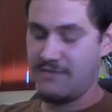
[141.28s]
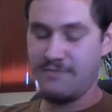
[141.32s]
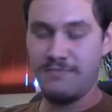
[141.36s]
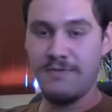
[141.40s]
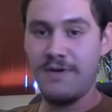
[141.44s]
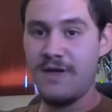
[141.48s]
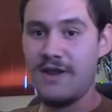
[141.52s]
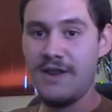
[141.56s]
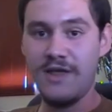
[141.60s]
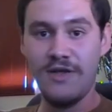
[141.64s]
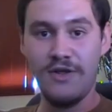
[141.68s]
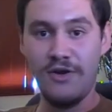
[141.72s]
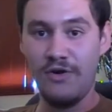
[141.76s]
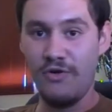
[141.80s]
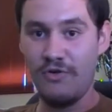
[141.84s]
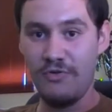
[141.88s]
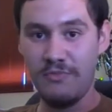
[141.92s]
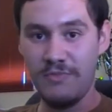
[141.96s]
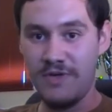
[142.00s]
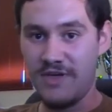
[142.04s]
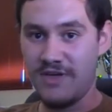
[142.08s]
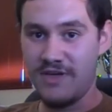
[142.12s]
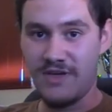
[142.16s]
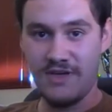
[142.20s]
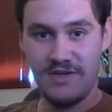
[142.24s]
Very
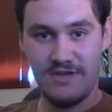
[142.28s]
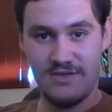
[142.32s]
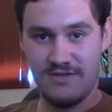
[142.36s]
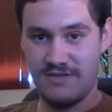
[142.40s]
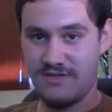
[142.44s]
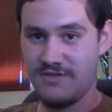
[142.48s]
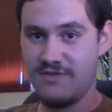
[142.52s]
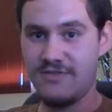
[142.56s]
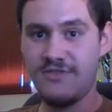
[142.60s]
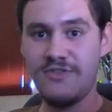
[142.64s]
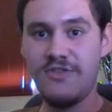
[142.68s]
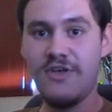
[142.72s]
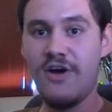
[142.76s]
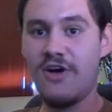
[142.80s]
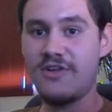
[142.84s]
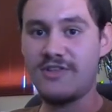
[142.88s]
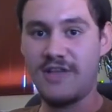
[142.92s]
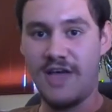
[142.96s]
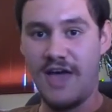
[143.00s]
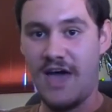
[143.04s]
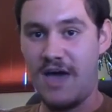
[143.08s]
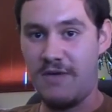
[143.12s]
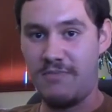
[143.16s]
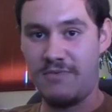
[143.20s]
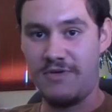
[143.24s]
gloomy, not
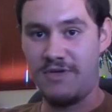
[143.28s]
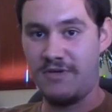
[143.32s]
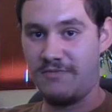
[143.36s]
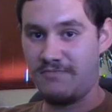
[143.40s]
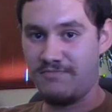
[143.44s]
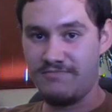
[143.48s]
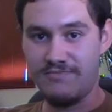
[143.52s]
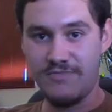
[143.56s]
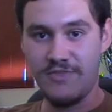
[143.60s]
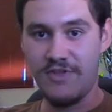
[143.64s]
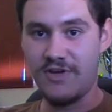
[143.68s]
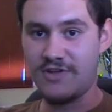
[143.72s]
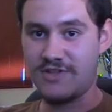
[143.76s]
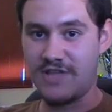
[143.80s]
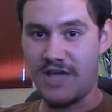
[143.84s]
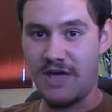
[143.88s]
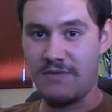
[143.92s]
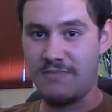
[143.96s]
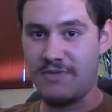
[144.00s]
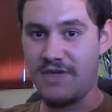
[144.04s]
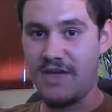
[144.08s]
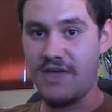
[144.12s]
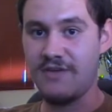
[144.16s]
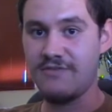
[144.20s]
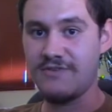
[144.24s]
happy.
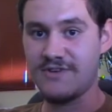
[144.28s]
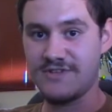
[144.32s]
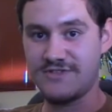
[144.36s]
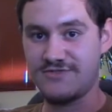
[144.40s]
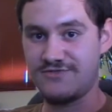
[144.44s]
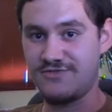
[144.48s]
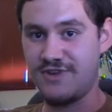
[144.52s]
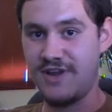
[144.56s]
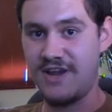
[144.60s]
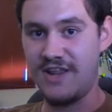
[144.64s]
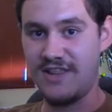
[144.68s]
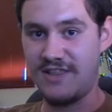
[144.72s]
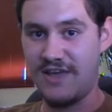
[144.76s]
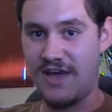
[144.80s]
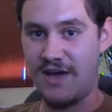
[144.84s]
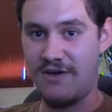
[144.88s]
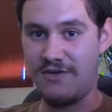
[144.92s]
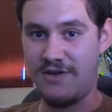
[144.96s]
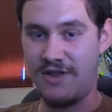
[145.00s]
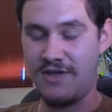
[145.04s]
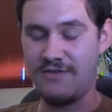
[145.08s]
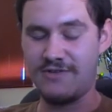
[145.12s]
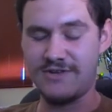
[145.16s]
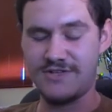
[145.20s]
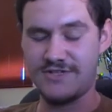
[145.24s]
I was really
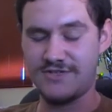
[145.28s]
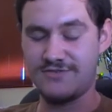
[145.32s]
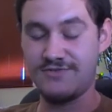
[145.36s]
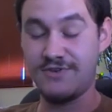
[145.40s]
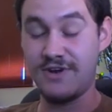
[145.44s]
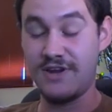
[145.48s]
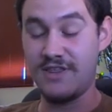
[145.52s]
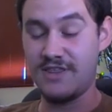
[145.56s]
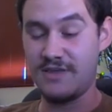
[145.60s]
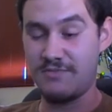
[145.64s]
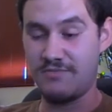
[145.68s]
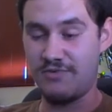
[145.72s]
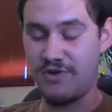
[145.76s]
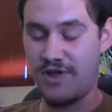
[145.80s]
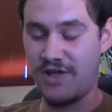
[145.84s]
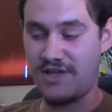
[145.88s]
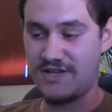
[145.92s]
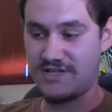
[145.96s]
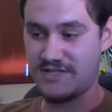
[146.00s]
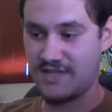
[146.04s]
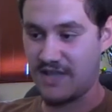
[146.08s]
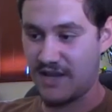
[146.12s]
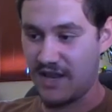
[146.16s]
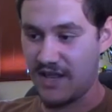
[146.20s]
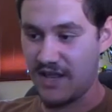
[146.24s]
down, I was really
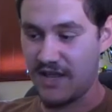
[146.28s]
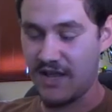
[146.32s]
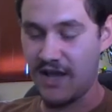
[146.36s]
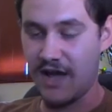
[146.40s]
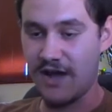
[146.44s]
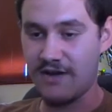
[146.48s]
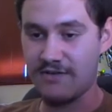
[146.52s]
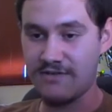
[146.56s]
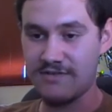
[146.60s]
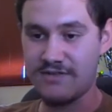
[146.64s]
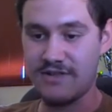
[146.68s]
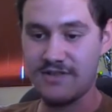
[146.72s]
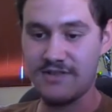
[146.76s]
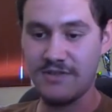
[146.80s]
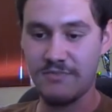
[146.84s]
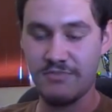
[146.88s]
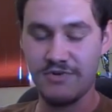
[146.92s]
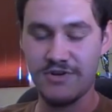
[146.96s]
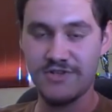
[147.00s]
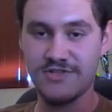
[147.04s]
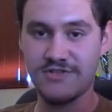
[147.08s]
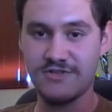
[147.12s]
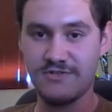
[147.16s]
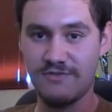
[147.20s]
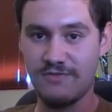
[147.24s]
depressed, and I carried that
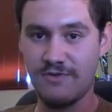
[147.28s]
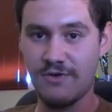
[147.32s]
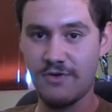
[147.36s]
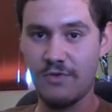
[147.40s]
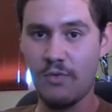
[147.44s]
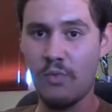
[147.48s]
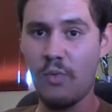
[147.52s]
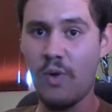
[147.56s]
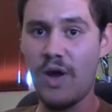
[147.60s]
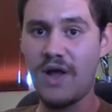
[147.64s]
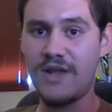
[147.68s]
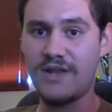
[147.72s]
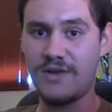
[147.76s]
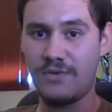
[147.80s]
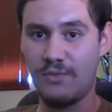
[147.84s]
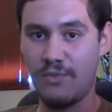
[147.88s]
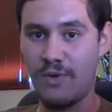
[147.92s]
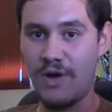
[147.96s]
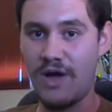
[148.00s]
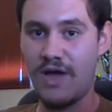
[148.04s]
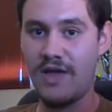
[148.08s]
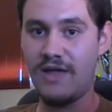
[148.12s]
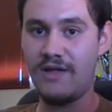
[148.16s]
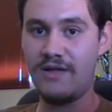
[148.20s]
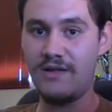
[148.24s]
depression for quite a
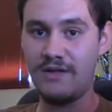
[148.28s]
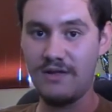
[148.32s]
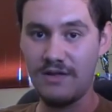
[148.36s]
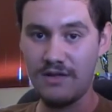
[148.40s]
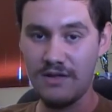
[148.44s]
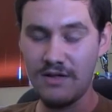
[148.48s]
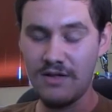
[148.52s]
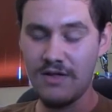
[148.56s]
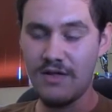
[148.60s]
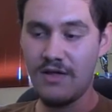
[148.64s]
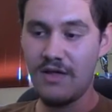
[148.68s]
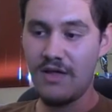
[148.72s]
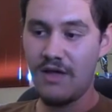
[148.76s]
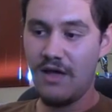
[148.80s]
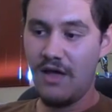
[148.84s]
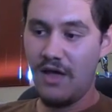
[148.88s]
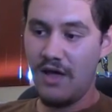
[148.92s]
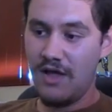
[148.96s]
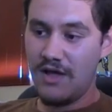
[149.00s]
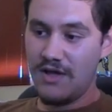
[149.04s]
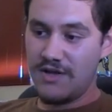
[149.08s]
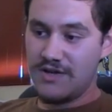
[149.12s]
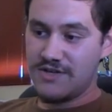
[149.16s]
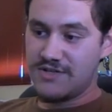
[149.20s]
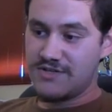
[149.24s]
while.
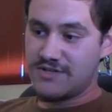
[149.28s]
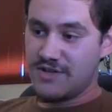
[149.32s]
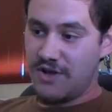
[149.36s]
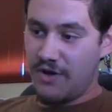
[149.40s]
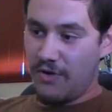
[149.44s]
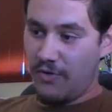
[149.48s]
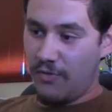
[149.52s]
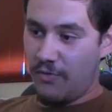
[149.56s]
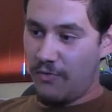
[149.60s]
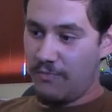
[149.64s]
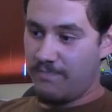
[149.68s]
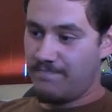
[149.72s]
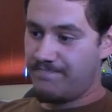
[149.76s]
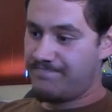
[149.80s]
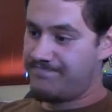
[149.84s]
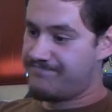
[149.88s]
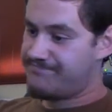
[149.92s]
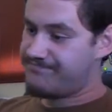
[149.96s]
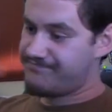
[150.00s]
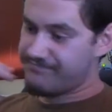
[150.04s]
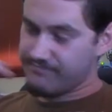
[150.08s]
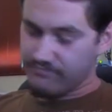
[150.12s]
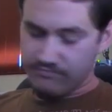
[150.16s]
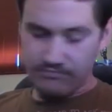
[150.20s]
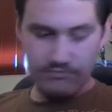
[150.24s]
So
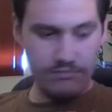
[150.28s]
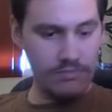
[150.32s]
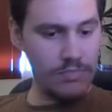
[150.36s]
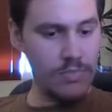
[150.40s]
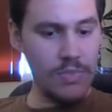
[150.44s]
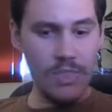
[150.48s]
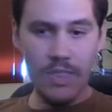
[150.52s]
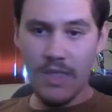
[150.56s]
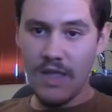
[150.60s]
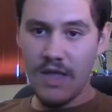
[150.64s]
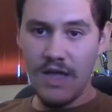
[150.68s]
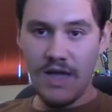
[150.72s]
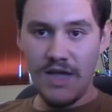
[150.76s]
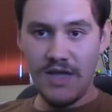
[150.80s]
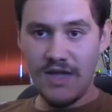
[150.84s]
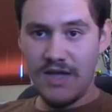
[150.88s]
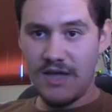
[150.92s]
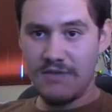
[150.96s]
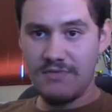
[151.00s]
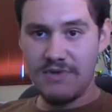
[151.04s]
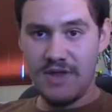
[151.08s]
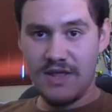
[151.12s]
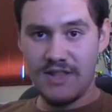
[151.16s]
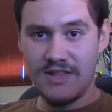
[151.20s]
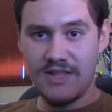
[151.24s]
I
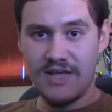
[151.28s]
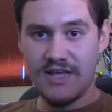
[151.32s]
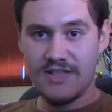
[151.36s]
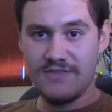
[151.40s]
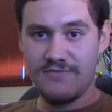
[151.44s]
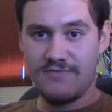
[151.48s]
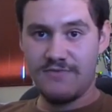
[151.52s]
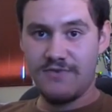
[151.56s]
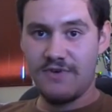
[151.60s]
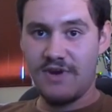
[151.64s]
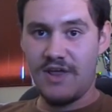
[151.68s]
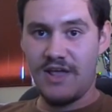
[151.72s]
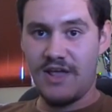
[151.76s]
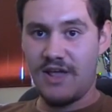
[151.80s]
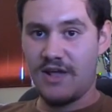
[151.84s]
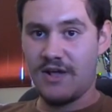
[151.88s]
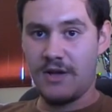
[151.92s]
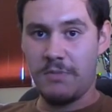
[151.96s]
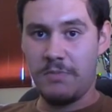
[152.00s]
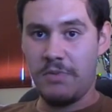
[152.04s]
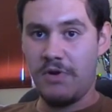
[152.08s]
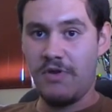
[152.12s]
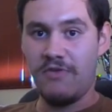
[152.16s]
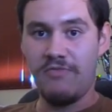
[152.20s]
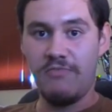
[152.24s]
am like that for like a
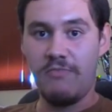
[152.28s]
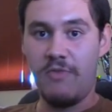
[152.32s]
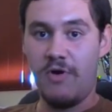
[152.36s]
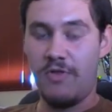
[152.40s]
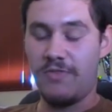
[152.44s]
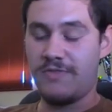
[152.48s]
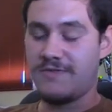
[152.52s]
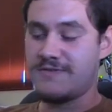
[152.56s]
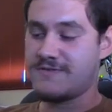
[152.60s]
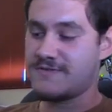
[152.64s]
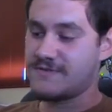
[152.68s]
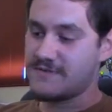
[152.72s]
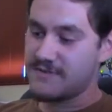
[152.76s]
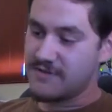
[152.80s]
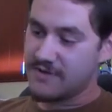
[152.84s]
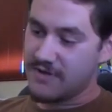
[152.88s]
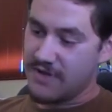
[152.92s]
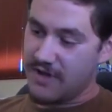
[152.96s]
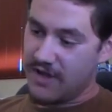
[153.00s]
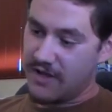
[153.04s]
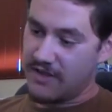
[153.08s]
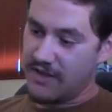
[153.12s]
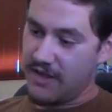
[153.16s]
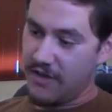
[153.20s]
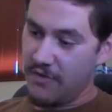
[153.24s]
couple of months,
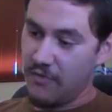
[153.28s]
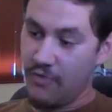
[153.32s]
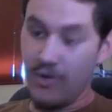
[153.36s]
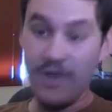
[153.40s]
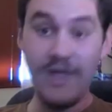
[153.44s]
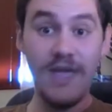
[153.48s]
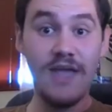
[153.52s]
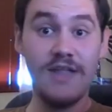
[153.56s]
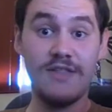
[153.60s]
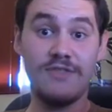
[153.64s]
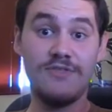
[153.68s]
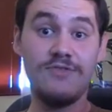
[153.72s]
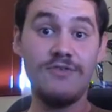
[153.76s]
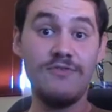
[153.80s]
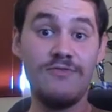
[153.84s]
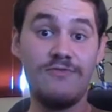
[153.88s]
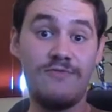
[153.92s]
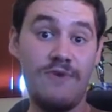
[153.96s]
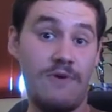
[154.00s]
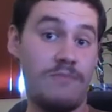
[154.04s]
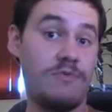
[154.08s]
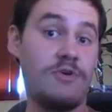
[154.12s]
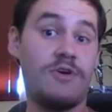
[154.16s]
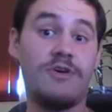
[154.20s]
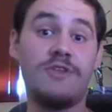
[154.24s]
and then we get to
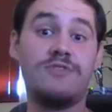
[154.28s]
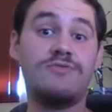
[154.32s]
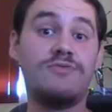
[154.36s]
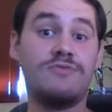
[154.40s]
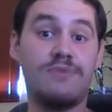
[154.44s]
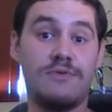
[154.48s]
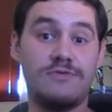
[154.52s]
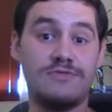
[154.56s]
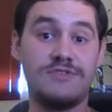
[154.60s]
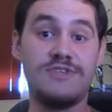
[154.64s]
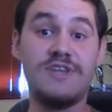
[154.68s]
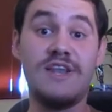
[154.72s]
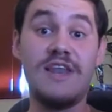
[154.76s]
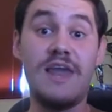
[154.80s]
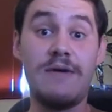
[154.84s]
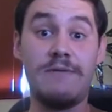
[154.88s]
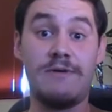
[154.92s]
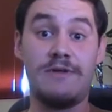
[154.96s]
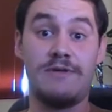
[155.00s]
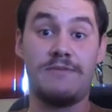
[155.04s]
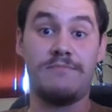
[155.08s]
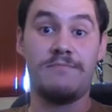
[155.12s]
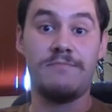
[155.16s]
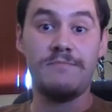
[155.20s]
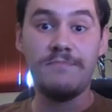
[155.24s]
February
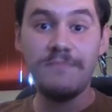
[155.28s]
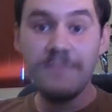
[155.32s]
2011.